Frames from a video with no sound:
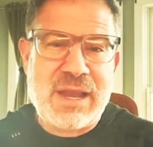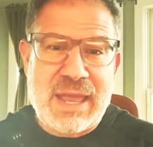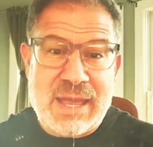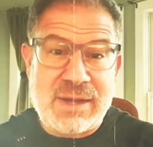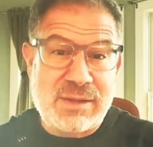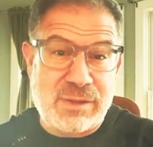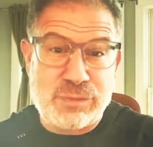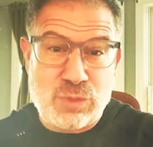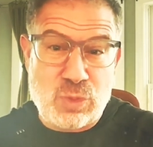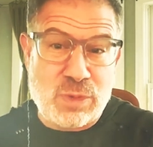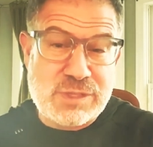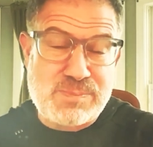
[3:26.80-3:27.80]
And, of
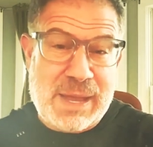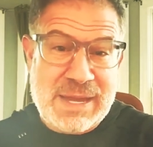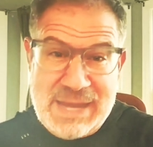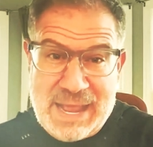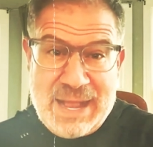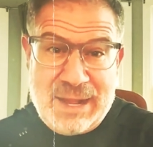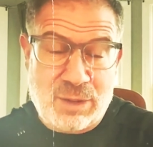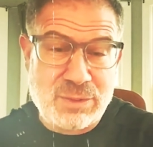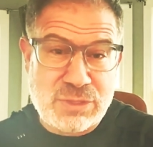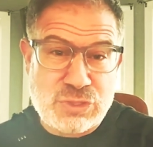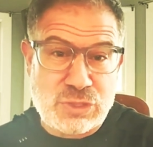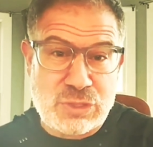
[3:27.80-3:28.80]
course, by now,
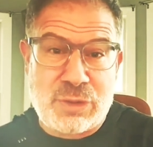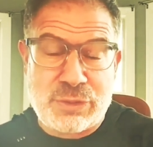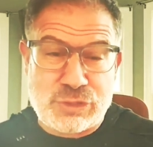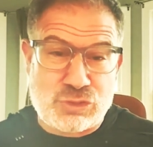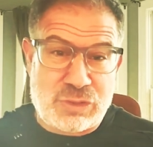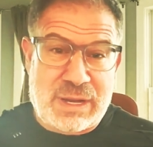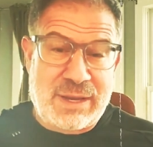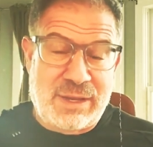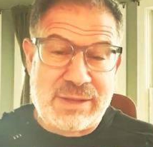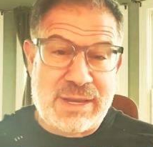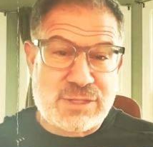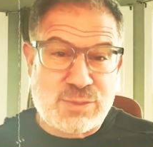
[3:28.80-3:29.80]
because you're going to trial
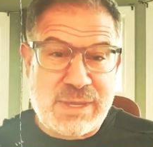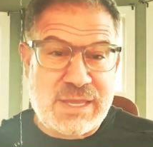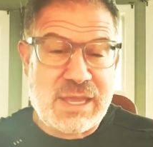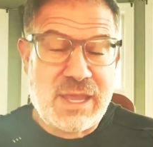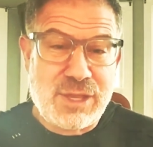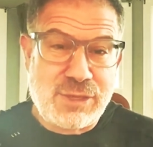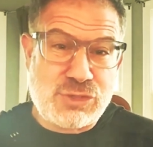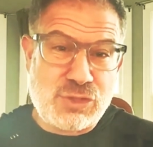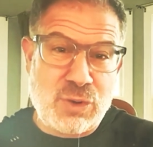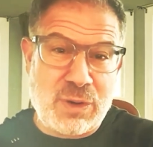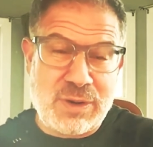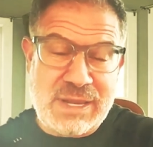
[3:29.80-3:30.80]
next week, you
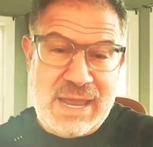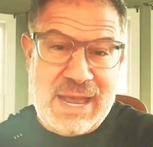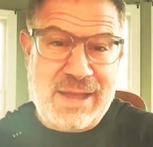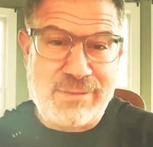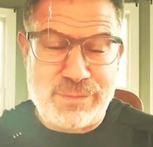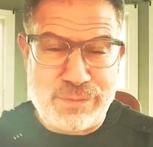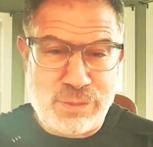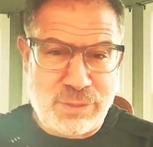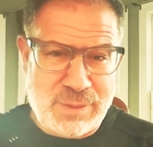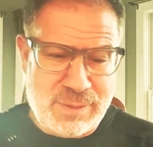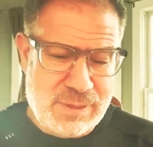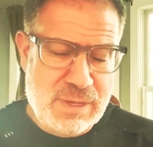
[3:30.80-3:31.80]
should already have, if
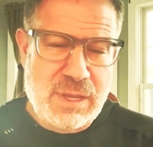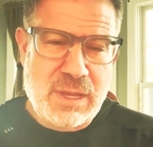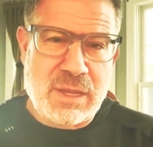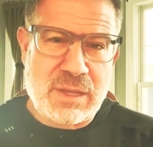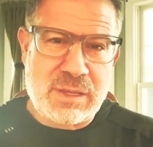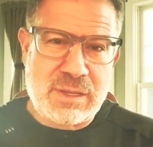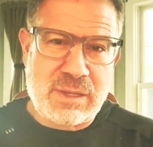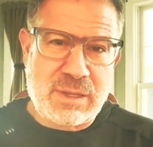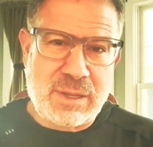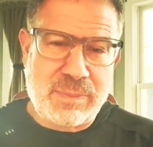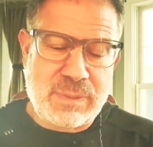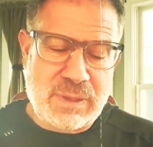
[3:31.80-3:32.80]
you're a A,
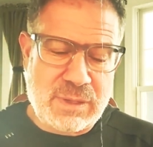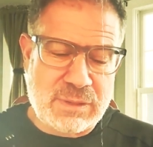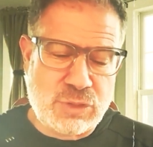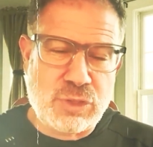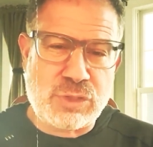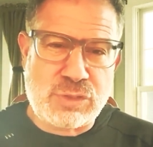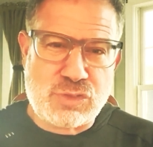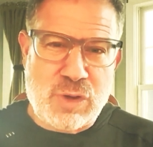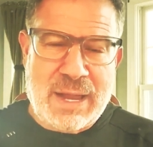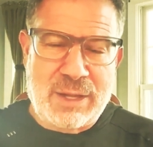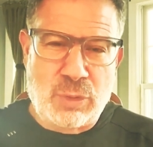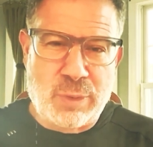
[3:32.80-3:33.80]
a, a good
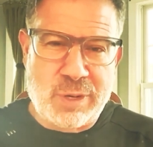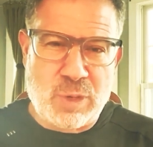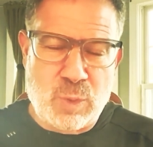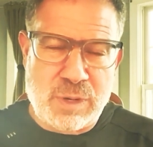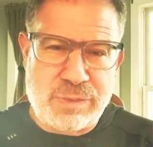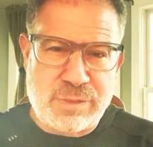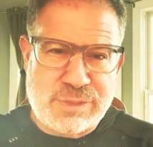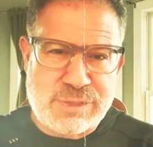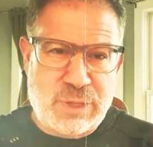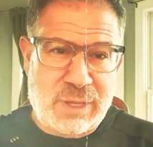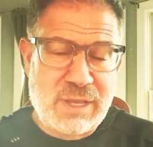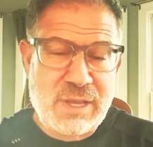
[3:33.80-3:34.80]
trial lawyer worth your
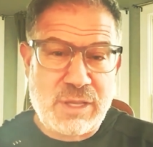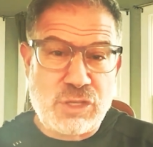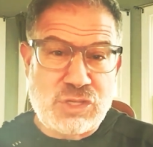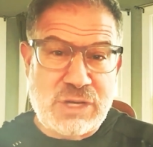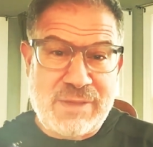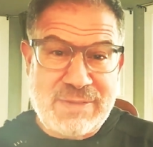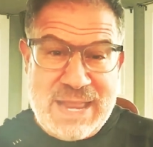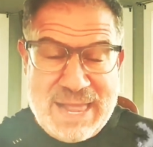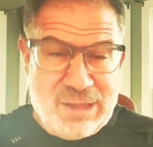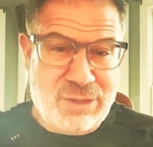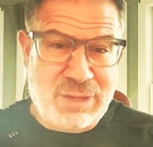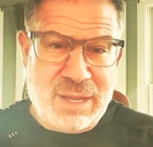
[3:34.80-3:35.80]
salt, you should have an
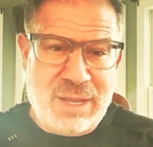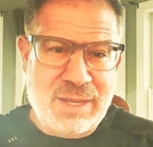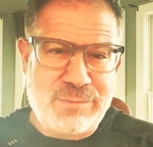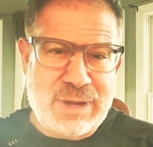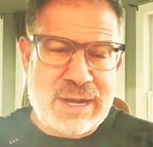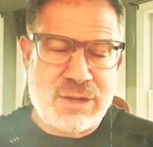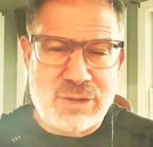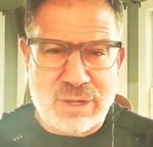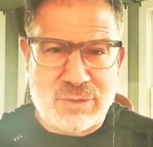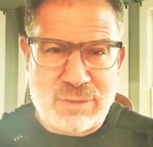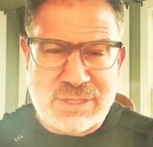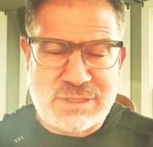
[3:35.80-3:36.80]
outline for how you're going
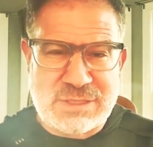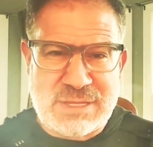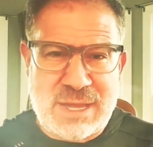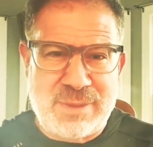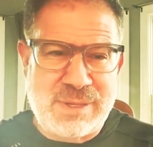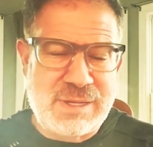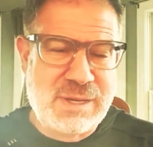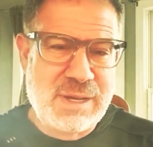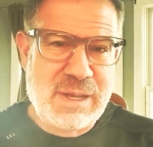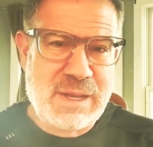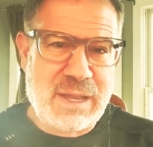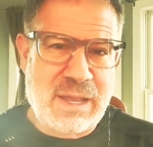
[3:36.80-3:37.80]
to cross-examine
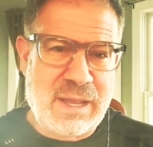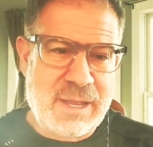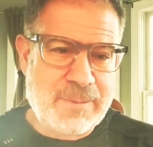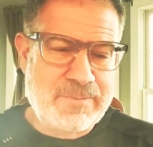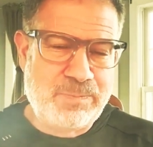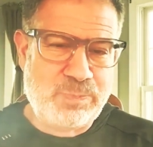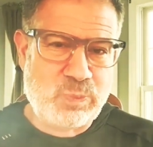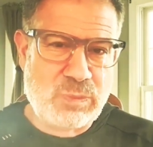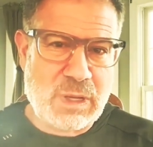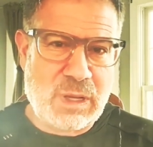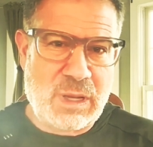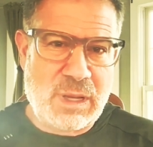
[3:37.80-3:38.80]
um,
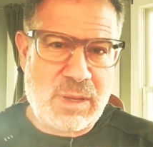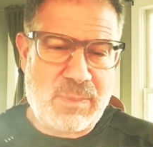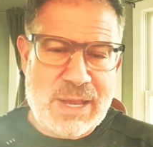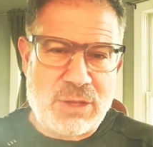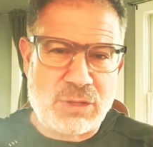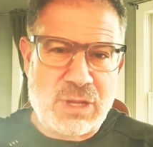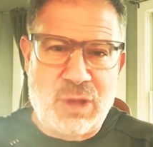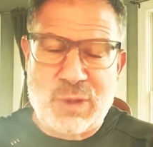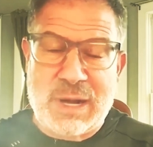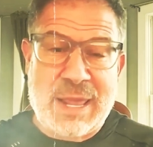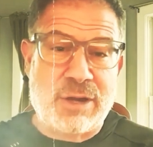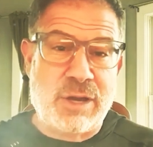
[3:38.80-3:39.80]
uh, Michael
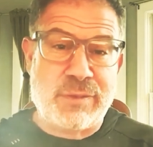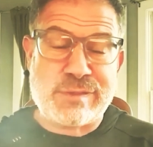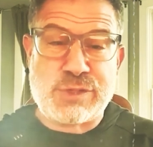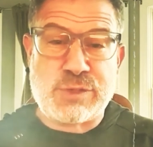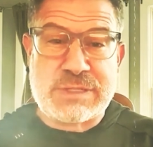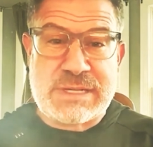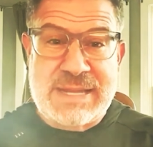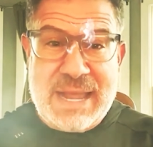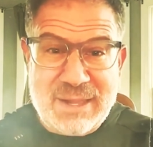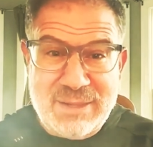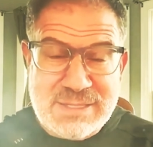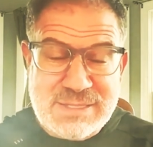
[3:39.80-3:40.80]
Cohen. I don't know if Susan
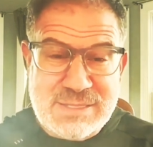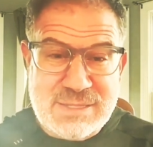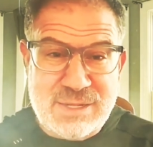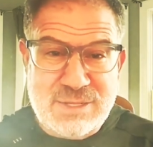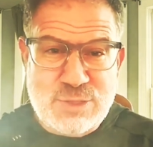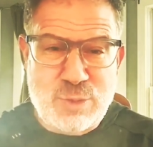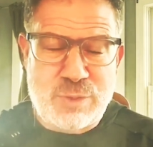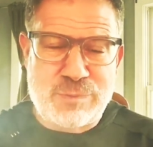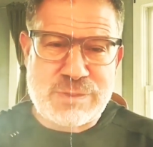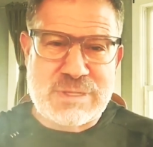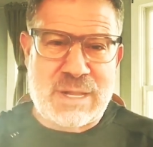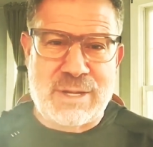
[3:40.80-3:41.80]
Necklace is going to do it
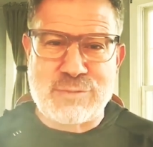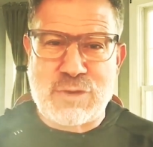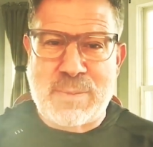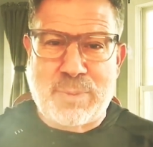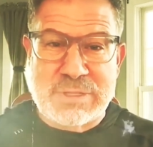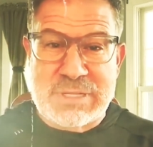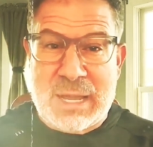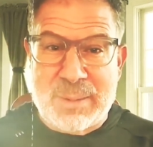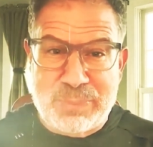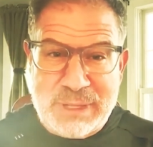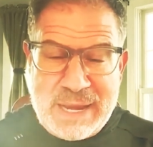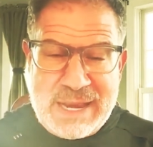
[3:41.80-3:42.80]
for Donald Trump or
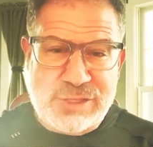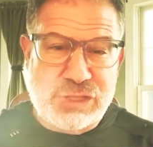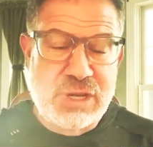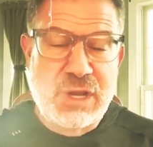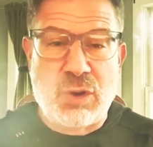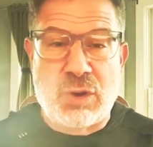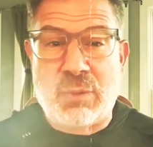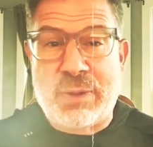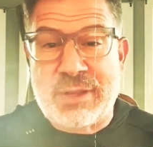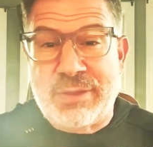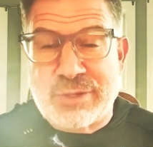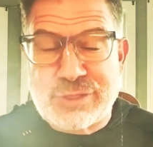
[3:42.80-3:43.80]
Todd Blanche or
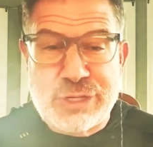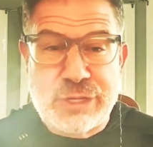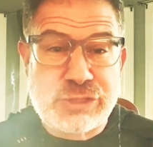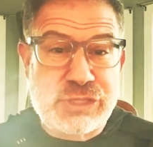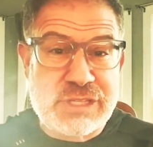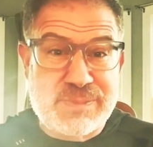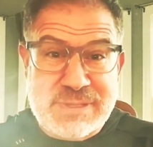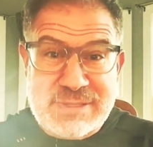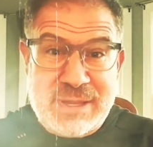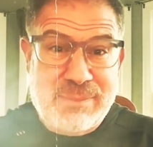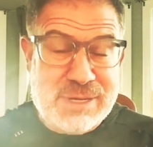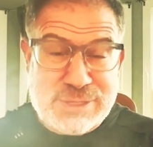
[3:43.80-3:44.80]
one of their associates, but
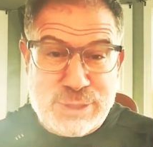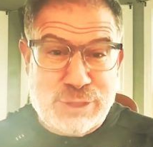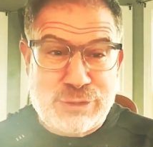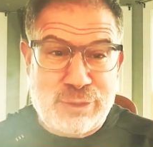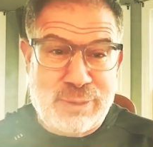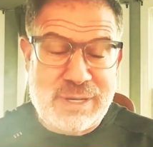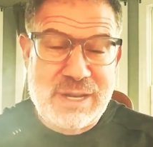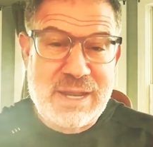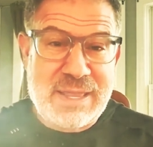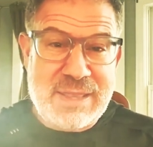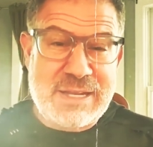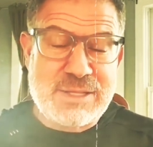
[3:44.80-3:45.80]
somebody's going to do it.
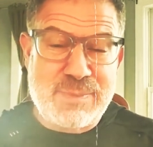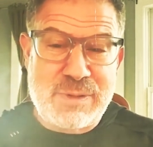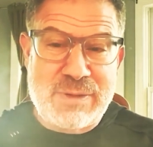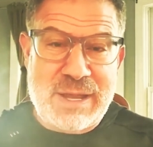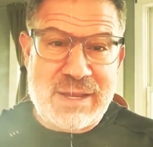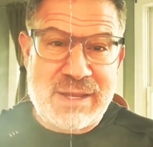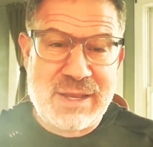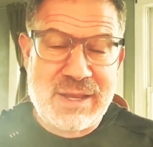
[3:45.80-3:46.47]
They need to be ready.